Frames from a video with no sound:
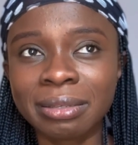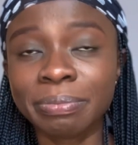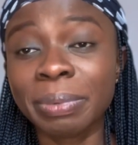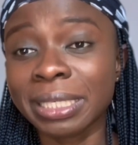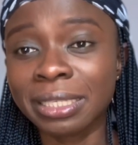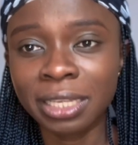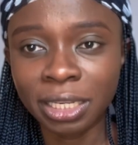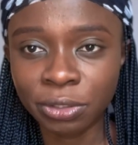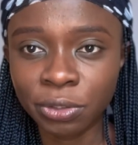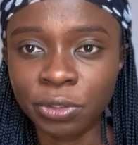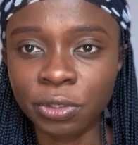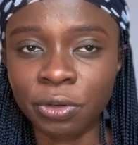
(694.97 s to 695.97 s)
personal
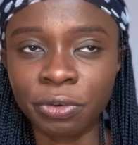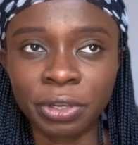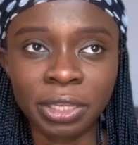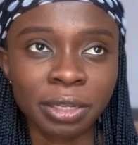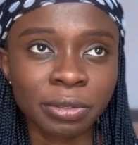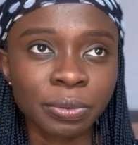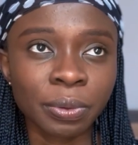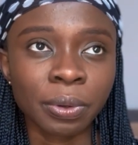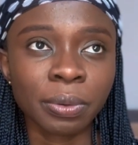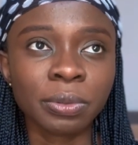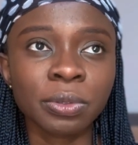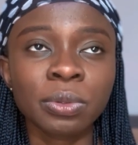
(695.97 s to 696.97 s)
tutoring as
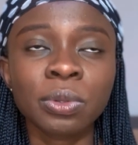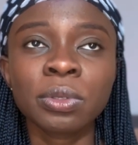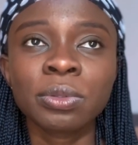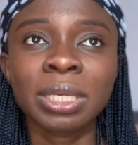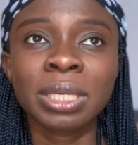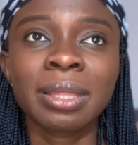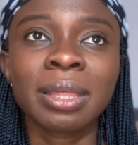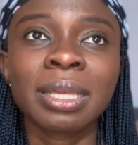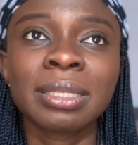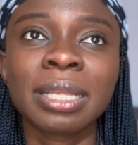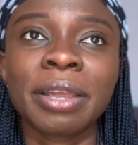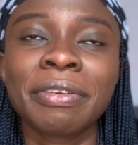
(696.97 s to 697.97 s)
well. So those were the
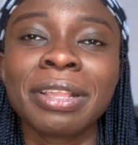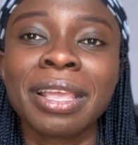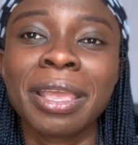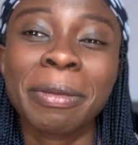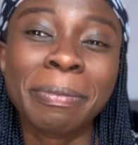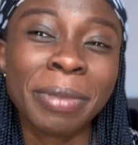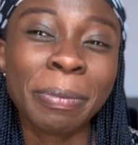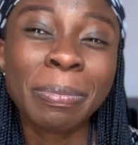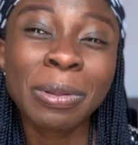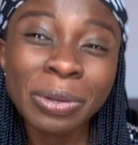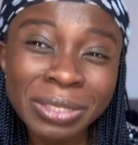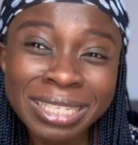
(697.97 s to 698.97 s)
things that really helped me.
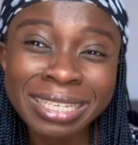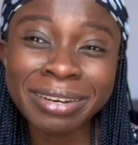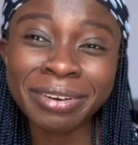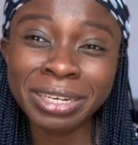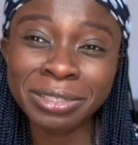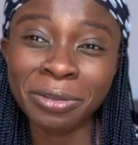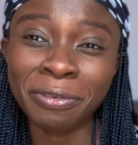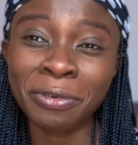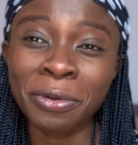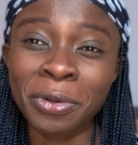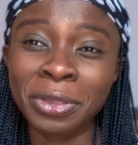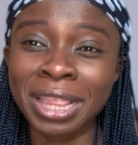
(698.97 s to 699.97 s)
Plus the grace of
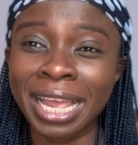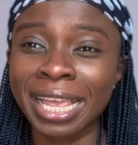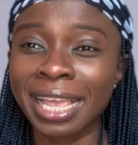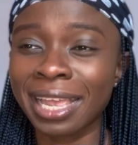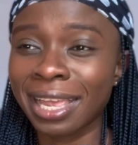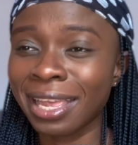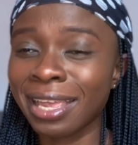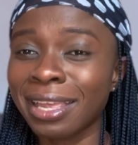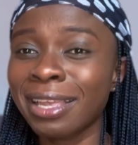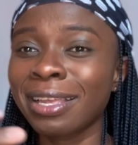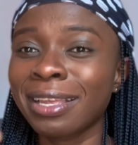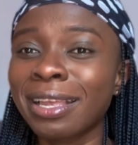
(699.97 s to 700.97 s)
God, like
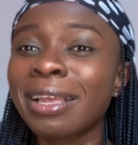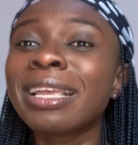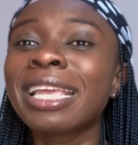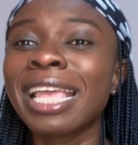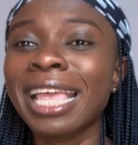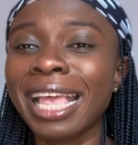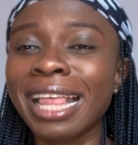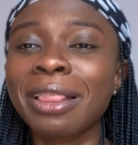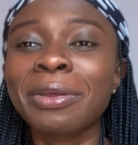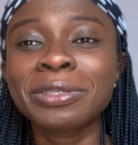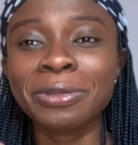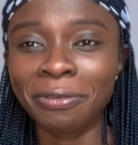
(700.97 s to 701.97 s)
a
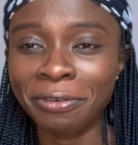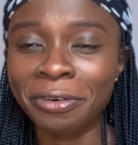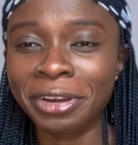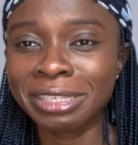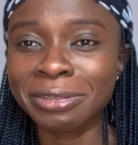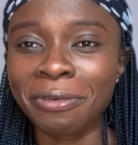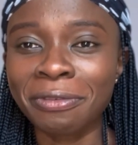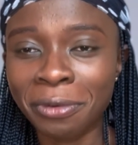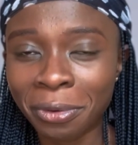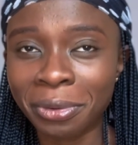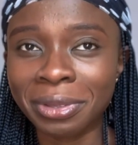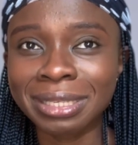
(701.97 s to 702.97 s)
lot of grace of
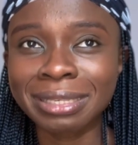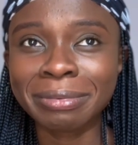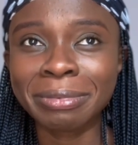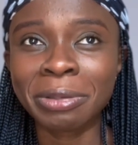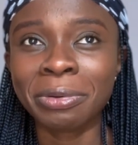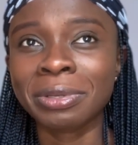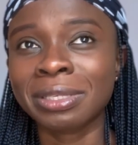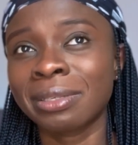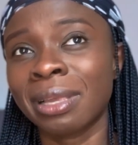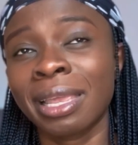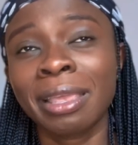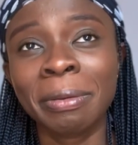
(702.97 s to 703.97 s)
God because
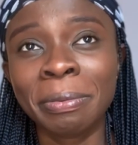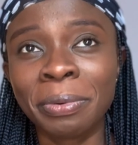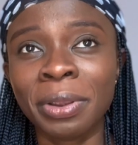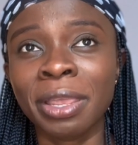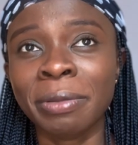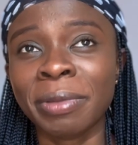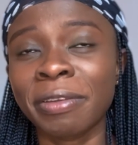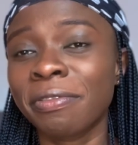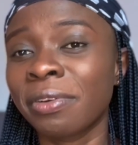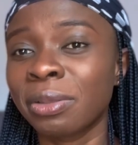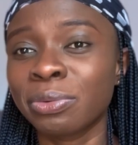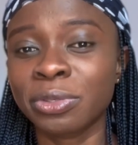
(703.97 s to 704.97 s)
I kept praying. My
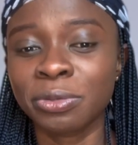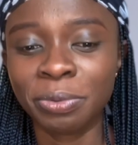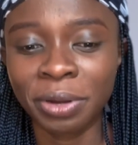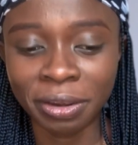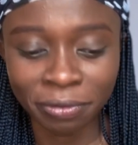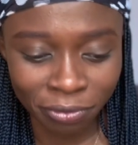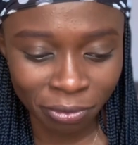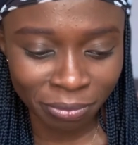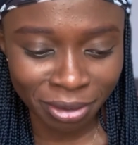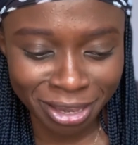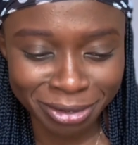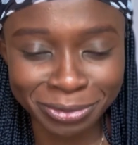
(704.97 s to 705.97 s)
friend was praying for
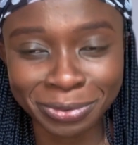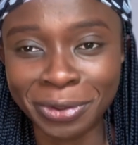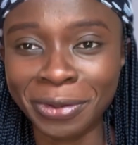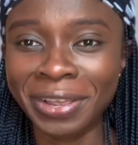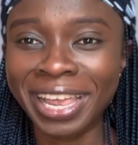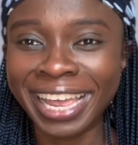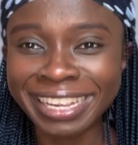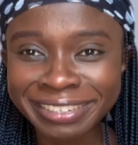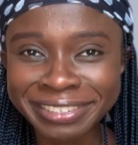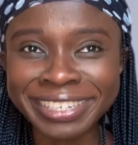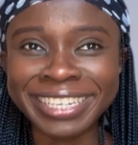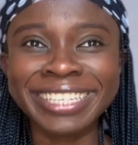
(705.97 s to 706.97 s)
me as well,
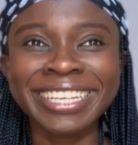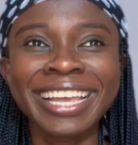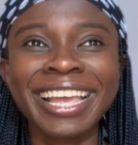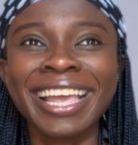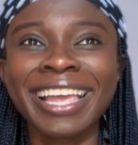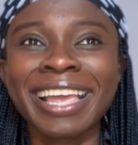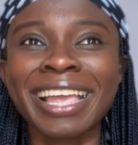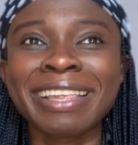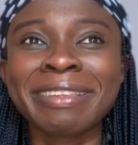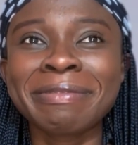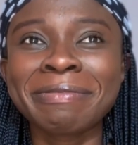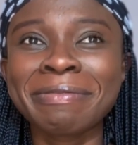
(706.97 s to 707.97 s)
Catherine,
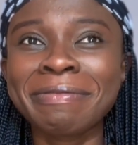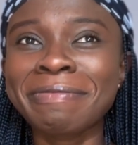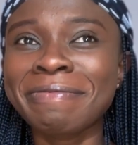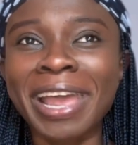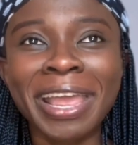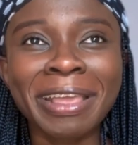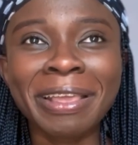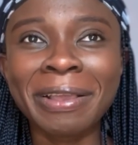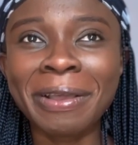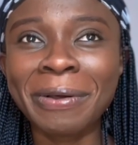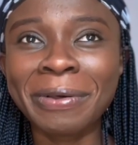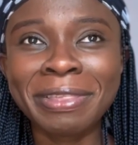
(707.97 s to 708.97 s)
and my
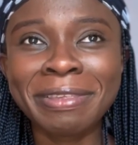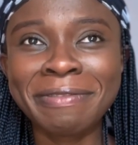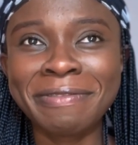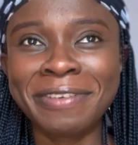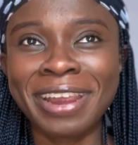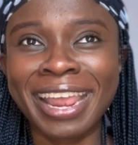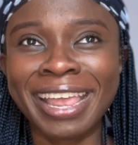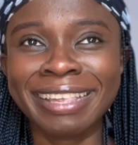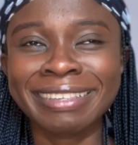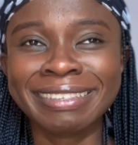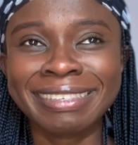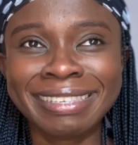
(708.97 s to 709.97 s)
other
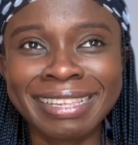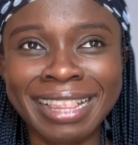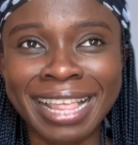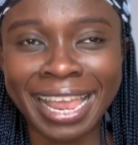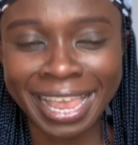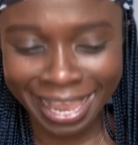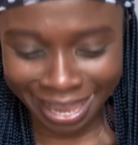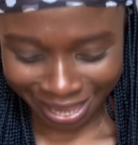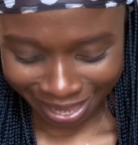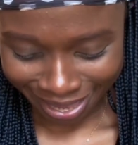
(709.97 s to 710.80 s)
friends, like